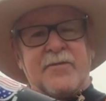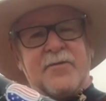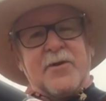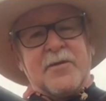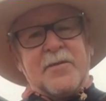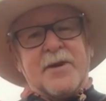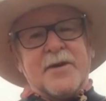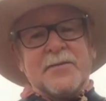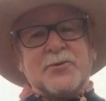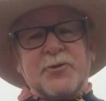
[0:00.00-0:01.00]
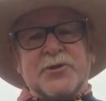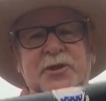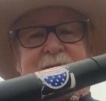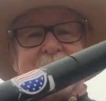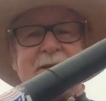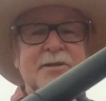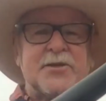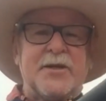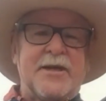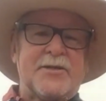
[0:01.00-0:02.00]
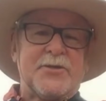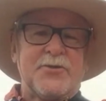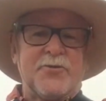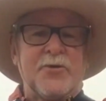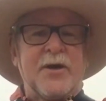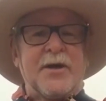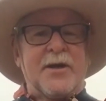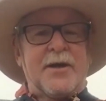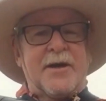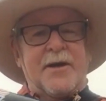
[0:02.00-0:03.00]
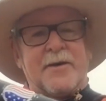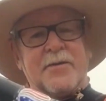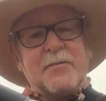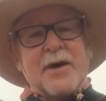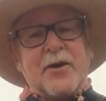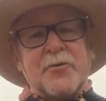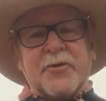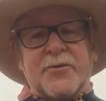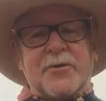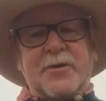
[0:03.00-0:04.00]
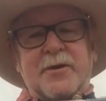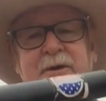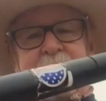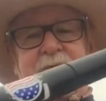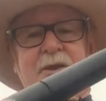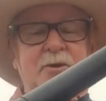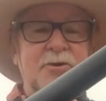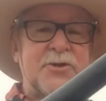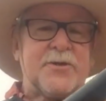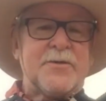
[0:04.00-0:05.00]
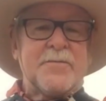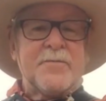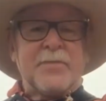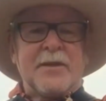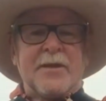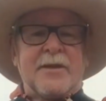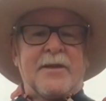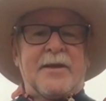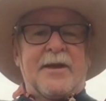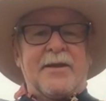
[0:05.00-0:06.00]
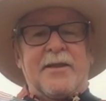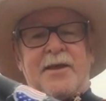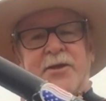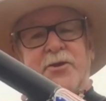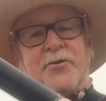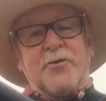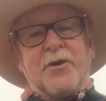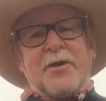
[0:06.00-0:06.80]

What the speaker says: from Ipswich Landing to get to the mouth of the ocean, and then you